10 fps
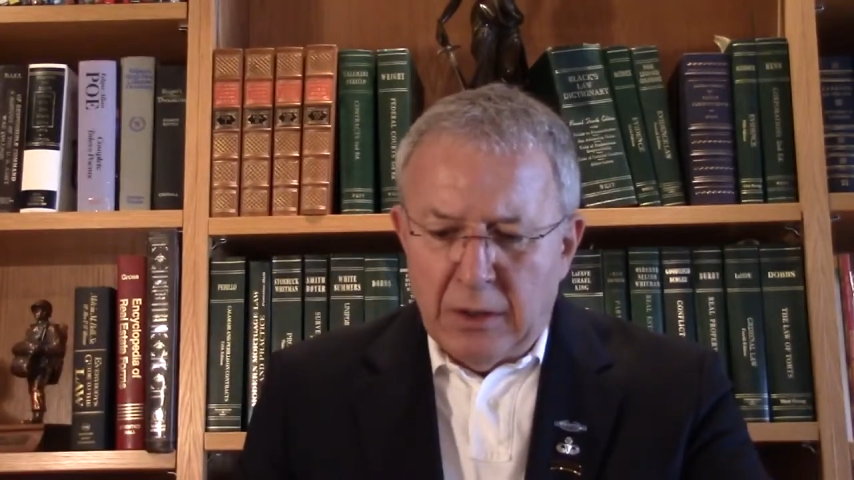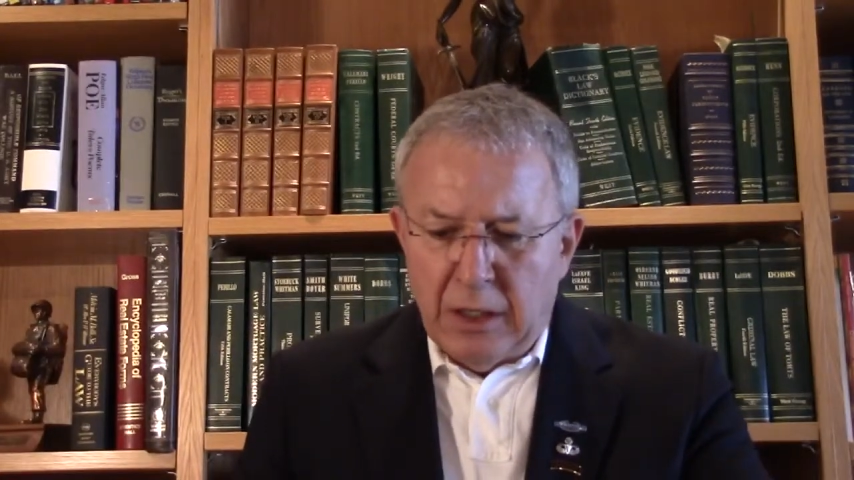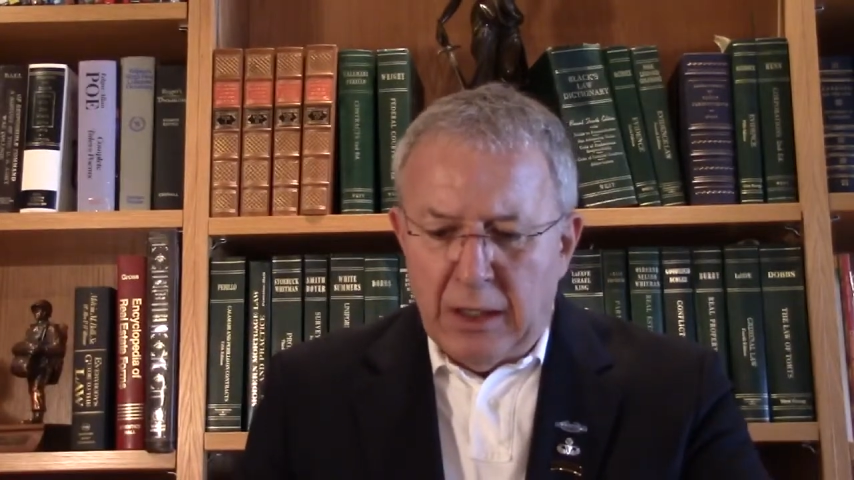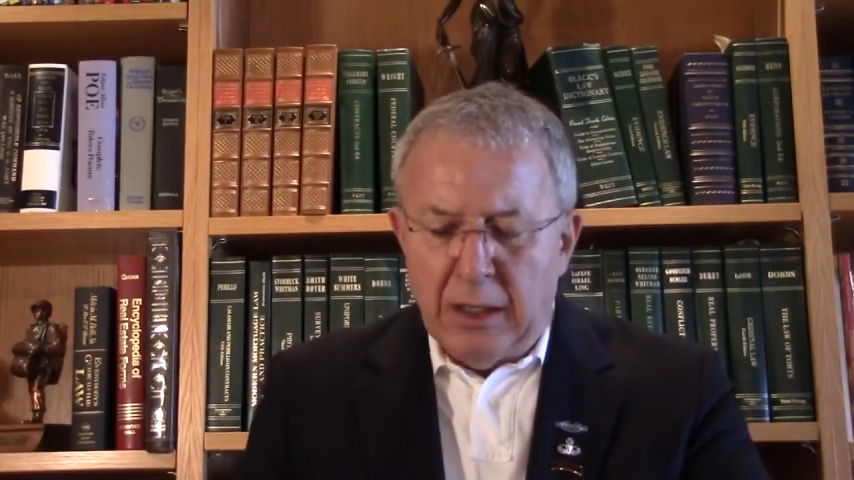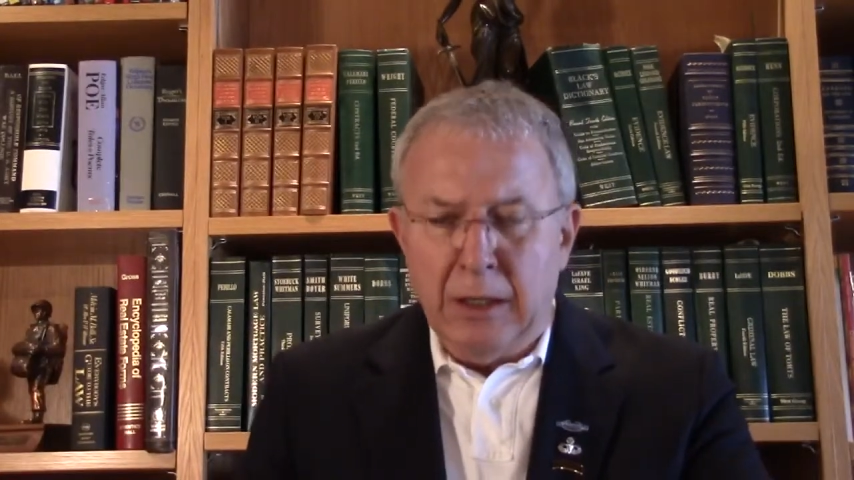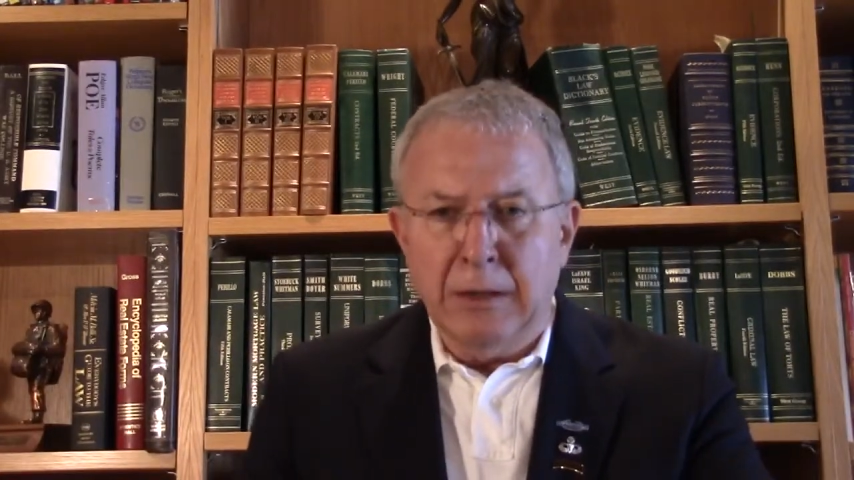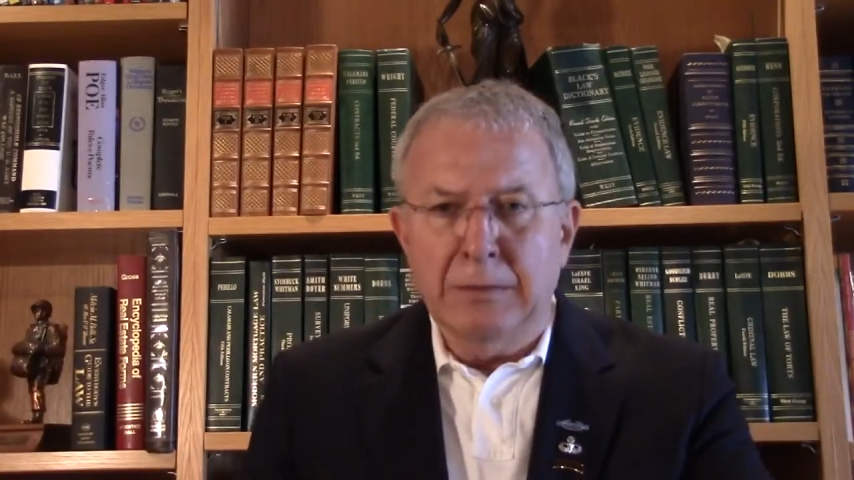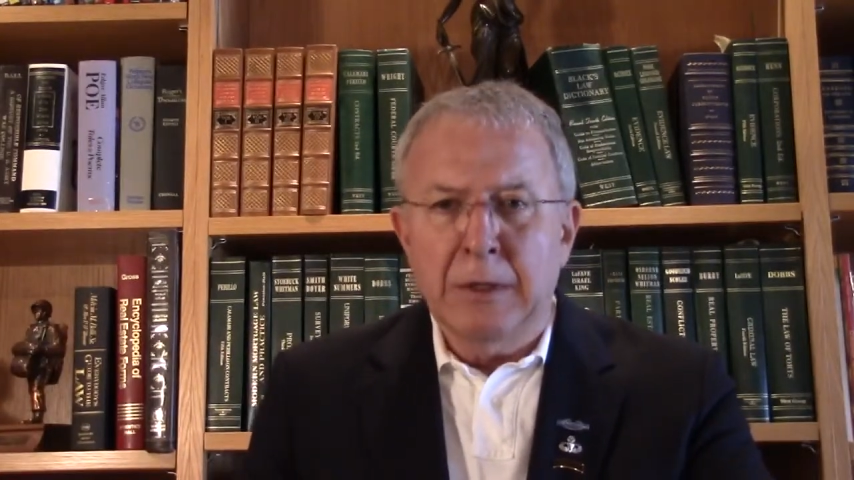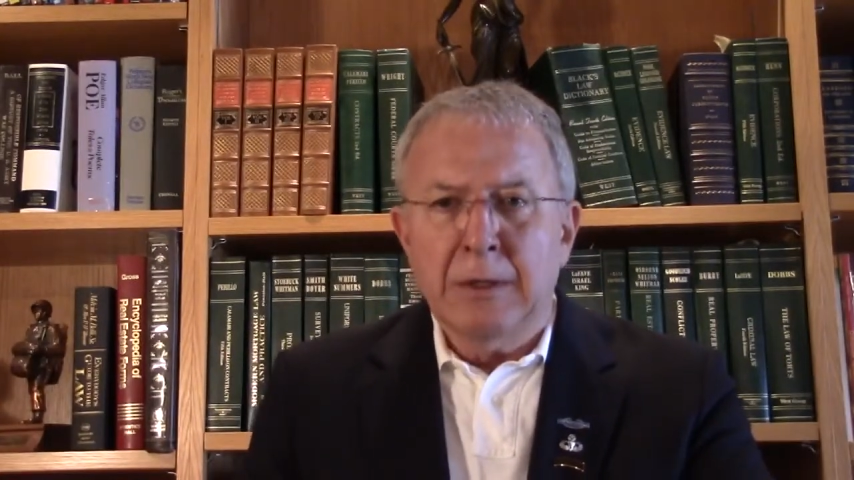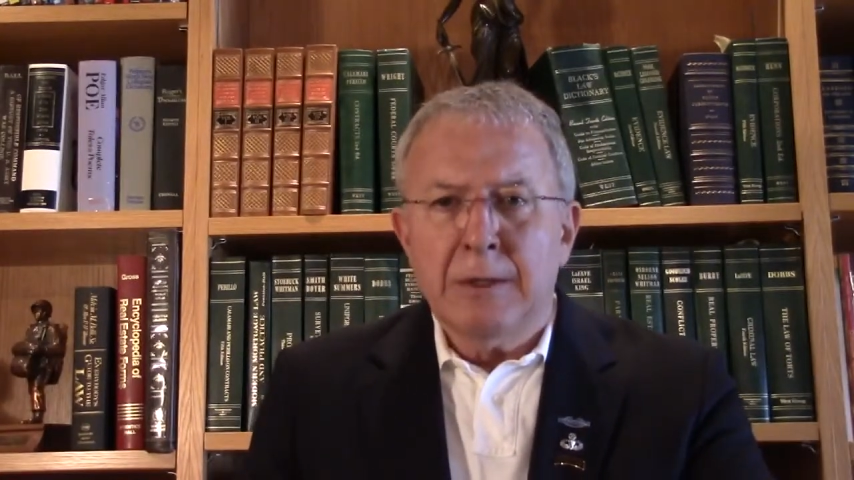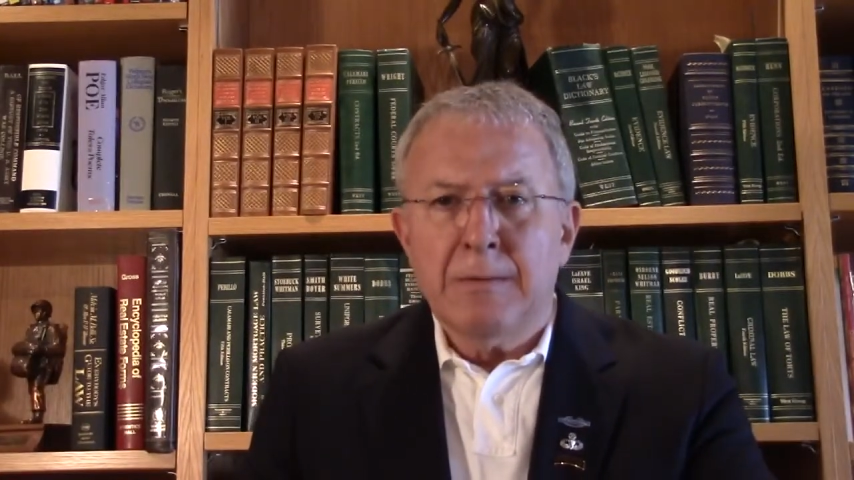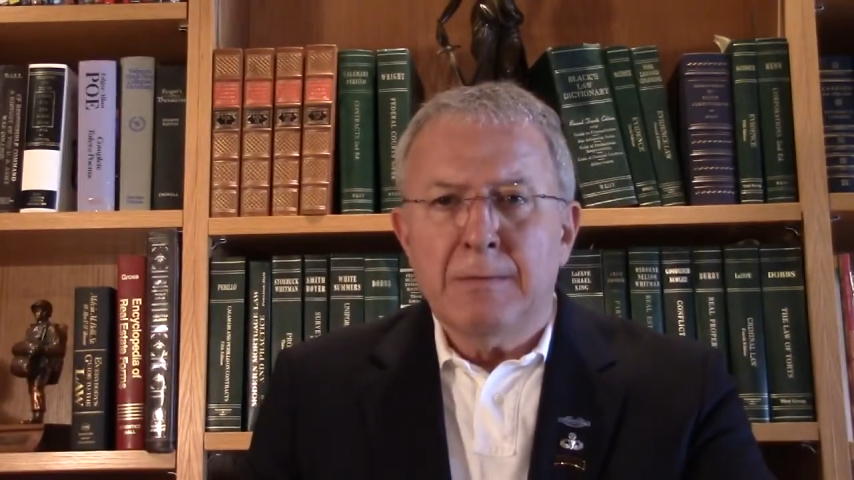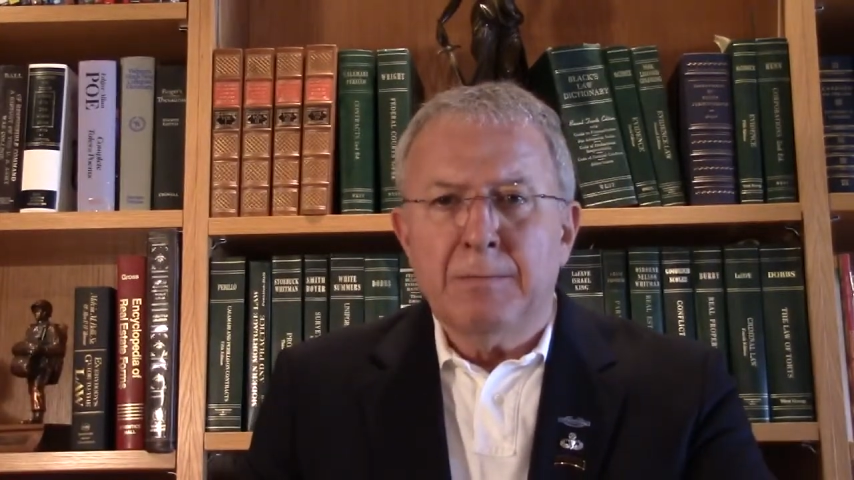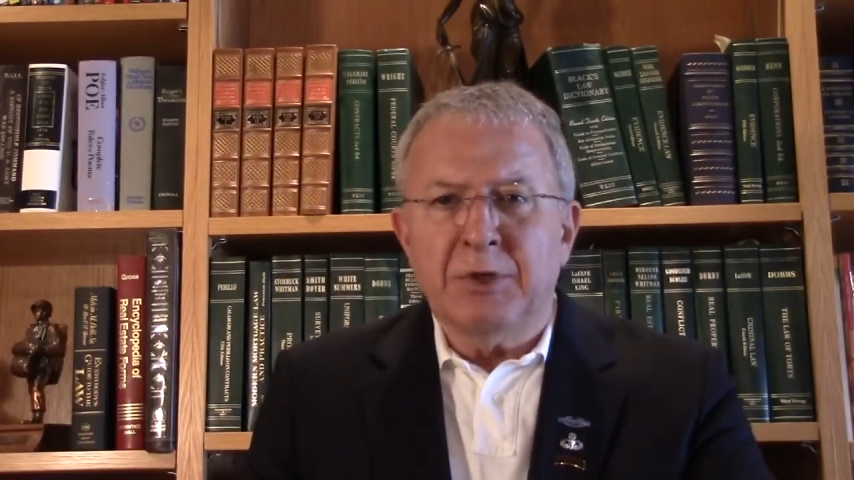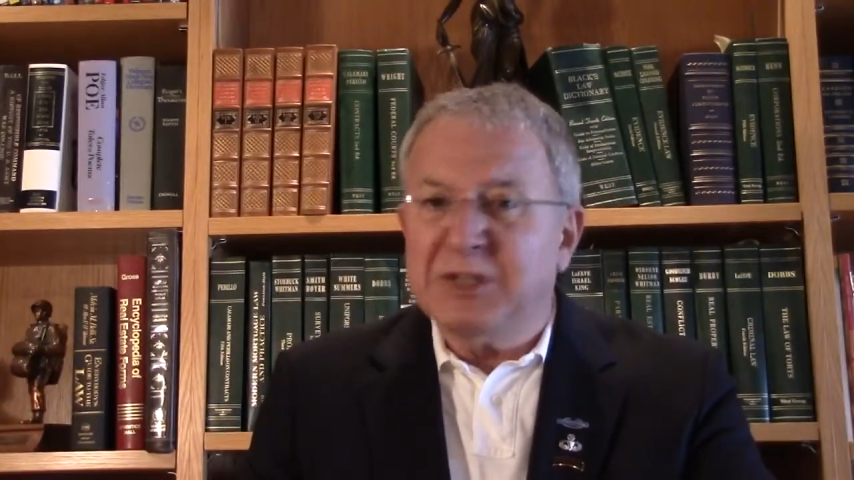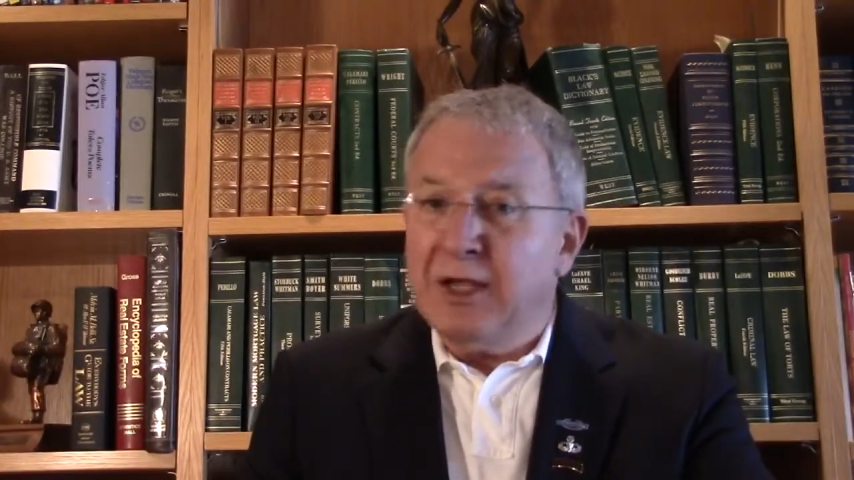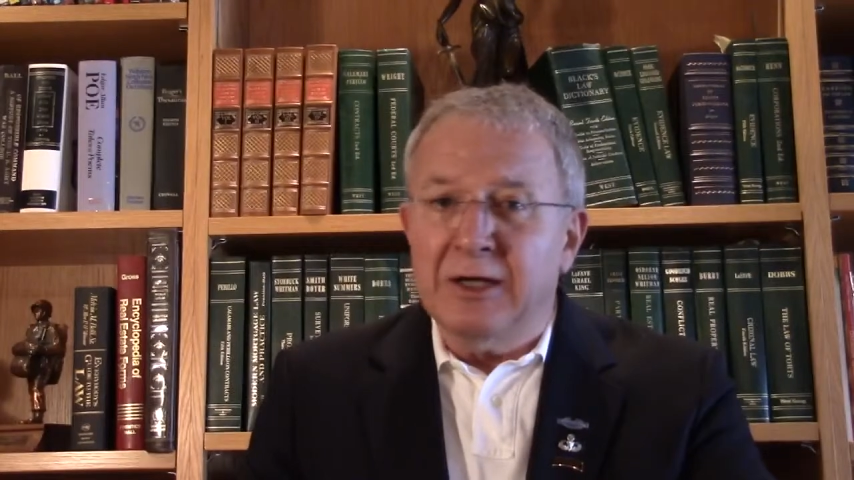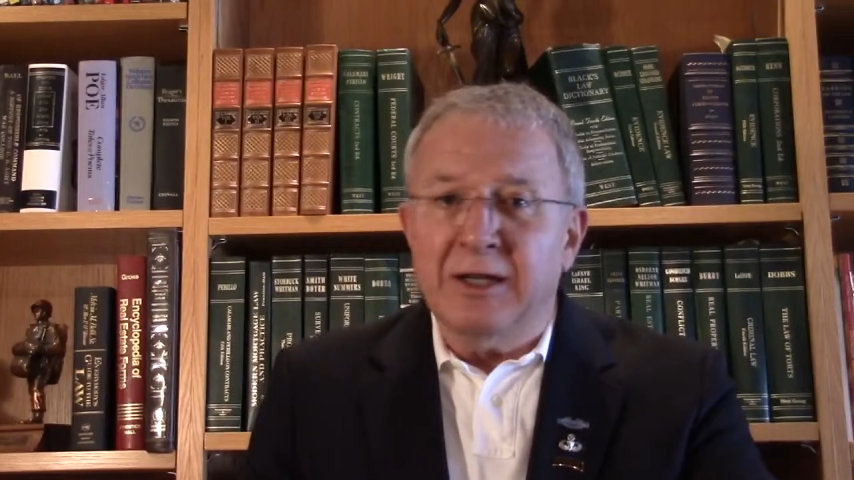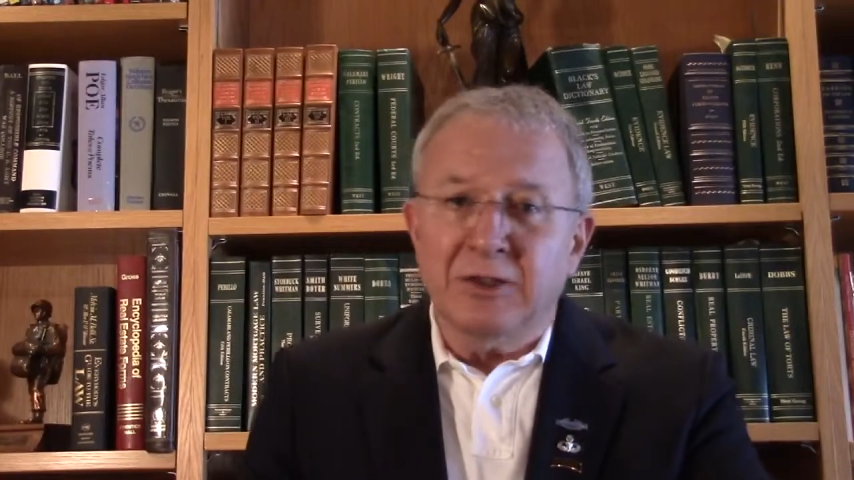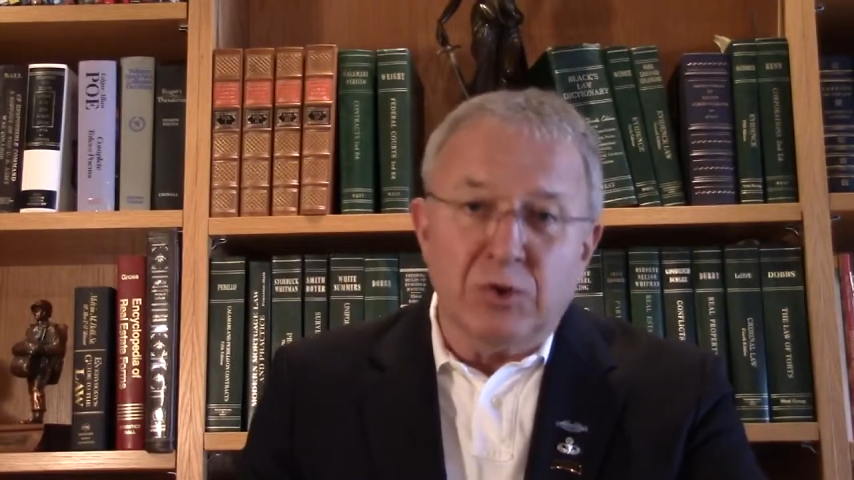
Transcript: particularly